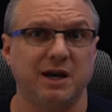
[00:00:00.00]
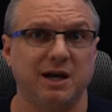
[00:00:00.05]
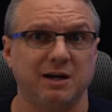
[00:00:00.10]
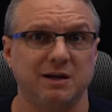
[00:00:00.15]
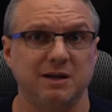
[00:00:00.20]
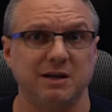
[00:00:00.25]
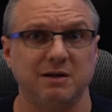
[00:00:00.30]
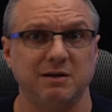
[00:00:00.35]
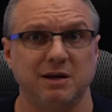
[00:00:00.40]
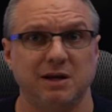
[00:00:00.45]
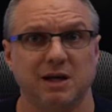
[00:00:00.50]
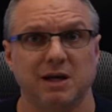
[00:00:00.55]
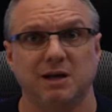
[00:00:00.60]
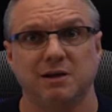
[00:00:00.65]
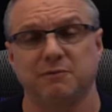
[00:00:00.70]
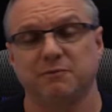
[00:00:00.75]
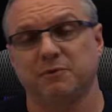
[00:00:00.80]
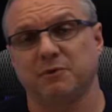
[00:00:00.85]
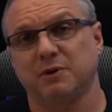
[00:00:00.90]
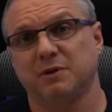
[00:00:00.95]
handy
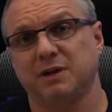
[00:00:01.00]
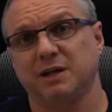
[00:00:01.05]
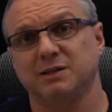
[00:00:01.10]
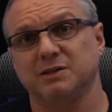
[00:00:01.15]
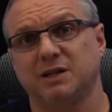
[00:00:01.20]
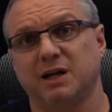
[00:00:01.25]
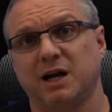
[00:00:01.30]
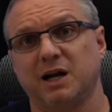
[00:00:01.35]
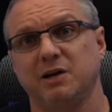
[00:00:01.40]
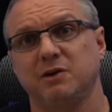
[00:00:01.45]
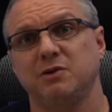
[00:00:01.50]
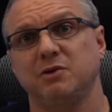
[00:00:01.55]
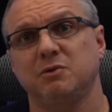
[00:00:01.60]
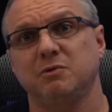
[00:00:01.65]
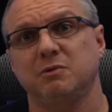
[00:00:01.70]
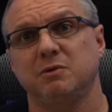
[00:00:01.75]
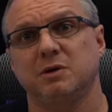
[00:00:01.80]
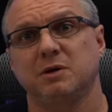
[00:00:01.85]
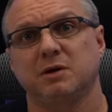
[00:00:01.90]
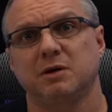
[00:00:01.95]
for the things that I
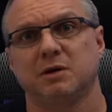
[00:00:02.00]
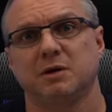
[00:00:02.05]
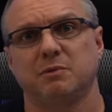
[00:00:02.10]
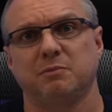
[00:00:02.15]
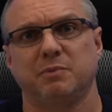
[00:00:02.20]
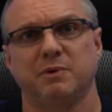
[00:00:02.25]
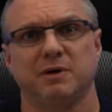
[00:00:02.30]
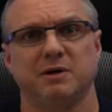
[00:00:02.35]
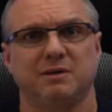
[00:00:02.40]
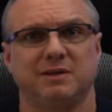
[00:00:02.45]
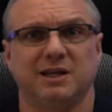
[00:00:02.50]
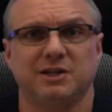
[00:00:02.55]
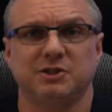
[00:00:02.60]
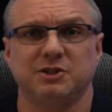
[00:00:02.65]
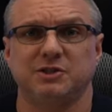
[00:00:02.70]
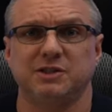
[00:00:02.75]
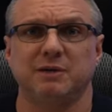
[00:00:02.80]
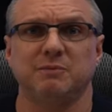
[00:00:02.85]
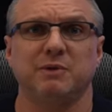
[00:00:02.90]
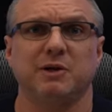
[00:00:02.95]
do, but that
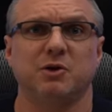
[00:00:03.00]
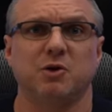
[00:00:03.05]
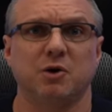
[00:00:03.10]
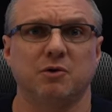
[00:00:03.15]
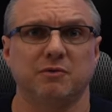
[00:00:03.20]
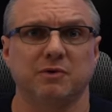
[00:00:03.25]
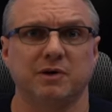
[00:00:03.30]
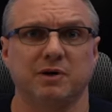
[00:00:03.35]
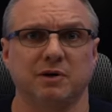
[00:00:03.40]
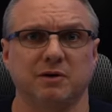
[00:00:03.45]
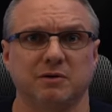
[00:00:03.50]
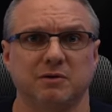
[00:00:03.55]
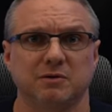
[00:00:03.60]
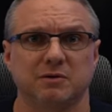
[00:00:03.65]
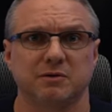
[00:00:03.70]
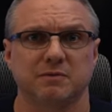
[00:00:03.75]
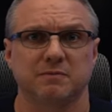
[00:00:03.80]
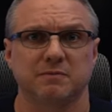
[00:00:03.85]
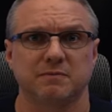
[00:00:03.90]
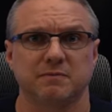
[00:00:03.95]
just seemed like overkill.
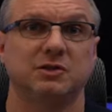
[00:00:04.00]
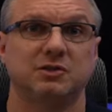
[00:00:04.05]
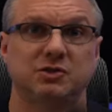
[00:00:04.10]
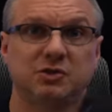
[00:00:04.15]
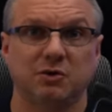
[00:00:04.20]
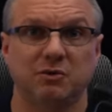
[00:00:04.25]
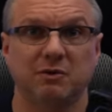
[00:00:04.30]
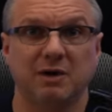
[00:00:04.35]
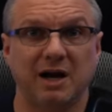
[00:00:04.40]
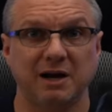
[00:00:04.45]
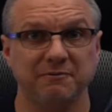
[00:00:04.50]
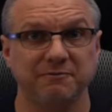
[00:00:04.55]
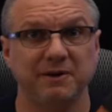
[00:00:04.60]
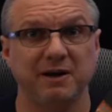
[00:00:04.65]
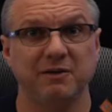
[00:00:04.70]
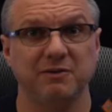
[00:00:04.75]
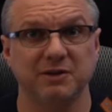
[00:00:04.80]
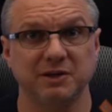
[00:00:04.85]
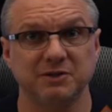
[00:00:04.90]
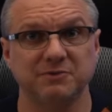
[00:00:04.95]
So I
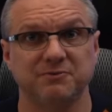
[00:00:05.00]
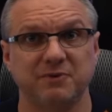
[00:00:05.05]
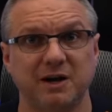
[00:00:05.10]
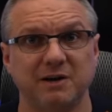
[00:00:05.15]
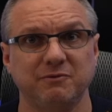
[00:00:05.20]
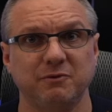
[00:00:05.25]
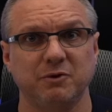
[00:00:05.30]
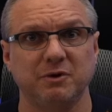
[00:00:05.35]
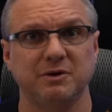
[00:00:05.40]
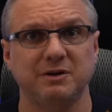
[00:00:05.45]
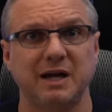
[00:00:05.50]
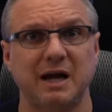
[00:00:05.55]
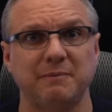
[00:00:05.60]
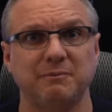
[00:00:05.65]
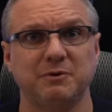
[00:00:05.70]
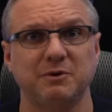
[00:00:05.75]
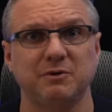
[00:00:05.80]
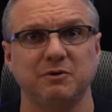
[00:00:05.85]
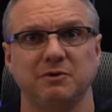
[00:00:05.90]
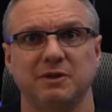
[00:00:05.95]
found this five volt
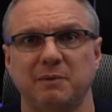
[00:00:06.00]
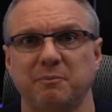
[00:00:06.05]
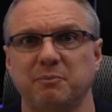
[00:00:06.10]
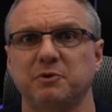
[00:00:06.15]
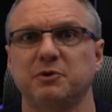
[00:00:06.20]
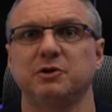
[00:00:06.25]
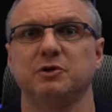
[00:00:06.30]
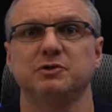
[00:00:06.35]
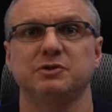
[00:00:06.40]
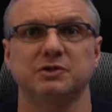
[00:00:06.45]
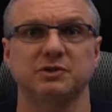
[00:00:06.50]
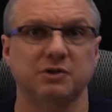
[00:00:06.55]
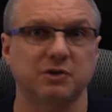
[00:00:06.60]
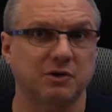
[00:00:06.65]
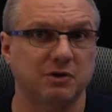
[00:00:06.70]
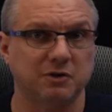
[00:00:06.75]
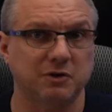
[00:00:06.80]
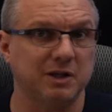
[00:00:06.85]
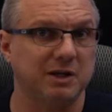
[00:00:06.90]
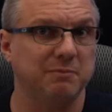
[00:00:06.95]
adapter that produces
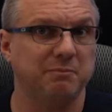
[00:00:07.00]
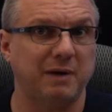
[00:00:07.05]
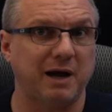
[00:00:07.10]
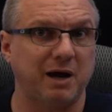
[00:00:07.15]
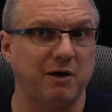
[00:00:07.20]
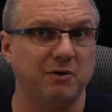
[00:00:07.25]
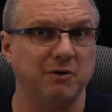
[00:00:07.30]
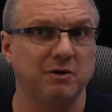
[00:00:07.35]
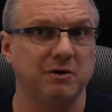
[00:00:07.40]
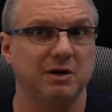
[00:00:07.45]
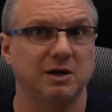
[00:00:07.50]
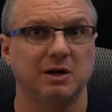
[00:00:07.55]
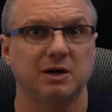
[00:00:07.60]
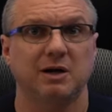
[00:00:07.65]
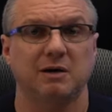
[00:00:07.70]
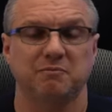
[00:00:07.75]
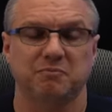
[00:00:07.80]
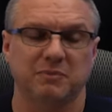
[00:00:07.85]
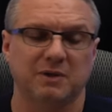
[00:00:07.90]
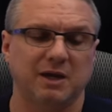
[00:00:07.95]
clean power
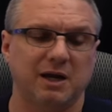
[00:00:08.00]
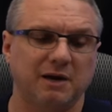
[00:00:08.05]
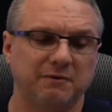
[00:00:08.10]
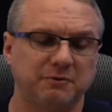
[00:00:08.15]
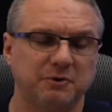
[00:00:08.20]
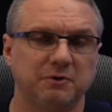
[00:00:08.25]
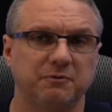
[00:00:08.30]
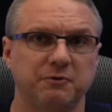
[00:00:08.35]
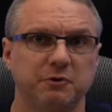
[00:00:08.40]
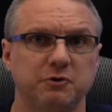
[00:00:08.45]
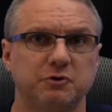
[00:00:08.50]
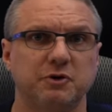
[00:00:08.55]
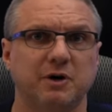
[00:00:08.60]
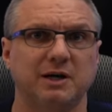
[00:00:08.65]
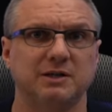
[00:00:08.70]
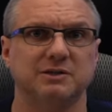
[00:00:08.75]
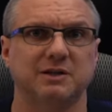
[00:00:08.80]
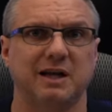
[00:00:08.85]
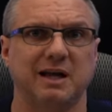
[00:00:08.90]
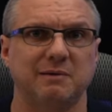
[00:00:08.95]
after a few
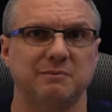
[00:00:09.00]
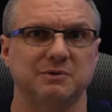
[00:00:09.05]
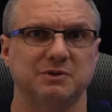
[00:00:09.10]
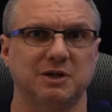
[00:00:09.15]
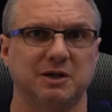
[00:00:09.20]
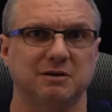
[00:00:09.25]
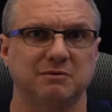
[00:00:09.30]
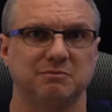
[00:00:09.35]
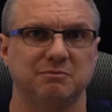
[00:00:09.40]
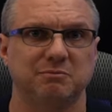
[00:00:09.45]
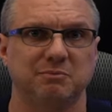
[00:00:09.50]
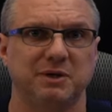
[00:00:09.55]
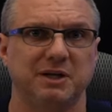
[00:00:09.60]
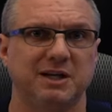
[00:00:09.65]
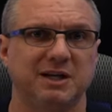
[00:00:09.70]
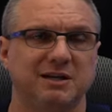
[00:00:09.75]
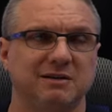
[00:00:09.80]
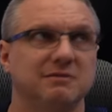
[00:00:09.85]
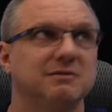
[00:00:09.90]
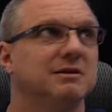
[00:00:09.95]
tries on Amazon,
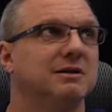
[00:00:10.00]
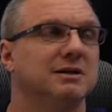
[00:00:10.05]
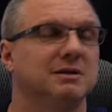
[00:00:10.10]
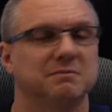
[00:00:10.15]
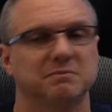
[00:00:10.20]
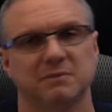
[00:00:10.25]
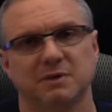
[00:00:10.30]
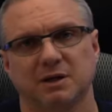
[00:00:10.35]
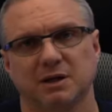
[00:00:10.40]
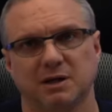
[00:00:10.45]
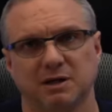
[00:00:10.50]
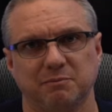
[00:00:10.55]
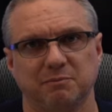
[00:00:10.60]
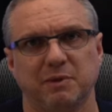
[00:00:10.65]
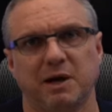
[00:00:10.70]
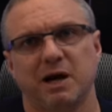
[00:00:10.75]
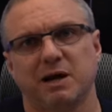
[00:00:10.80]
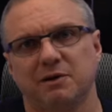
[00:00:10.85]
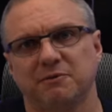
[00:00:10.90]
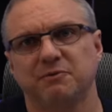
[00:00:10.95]
meaning I
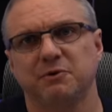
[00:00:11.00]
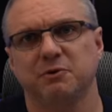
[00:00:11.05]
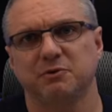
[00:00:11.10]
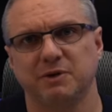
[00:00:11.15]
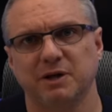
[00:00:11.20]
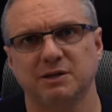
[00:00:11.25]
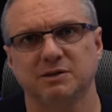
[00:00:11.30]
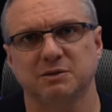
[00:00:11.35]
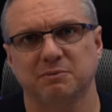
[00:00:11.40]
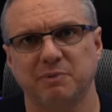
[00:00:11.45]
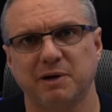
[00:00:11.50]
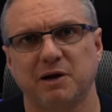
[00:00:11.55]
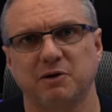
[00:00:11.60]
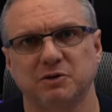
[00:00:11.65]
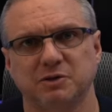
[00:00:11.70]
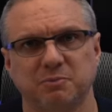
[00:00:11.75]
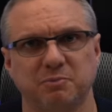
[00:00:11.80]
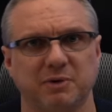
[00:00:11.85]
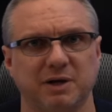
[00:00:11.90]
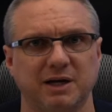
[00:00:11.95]
bought a few dozen
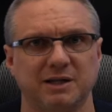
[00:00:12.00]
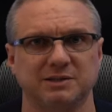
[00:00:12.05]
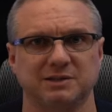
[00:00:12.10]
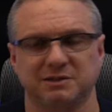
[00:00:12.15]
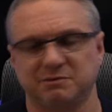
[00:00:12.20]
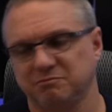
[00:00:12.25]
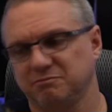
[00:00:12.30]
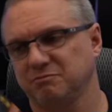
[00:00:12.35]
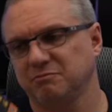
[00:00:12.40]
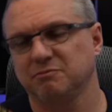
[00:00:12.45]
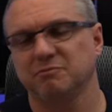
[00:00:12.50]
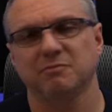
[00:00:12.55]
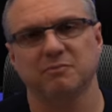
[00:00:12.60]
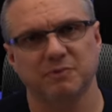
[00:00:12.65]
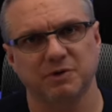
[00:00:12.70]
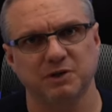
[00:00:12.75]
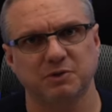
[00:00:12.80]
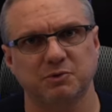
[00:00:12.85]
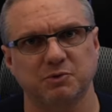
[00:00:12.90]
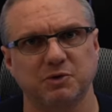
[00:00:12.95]
power supplies
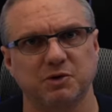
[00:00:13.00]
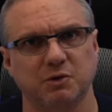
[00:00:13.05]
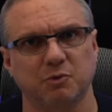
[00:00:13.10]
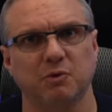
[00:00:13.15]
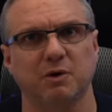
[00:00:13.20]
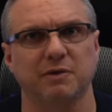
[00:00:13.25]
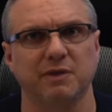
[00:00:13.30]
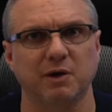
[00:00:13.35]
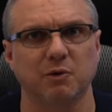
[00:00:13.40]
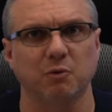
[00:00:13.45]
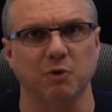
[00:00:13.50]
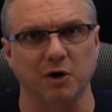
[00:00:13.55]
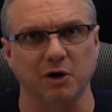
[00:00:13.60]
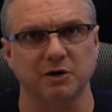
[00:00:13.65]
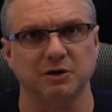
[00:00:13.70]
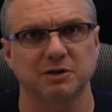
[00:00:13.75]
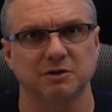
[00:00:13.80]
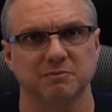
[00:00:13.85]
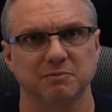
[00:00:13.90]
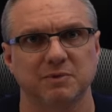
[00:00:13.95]
and this was the one that
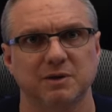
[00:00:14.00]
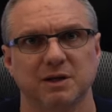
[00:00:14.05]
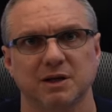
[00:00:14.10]
worked.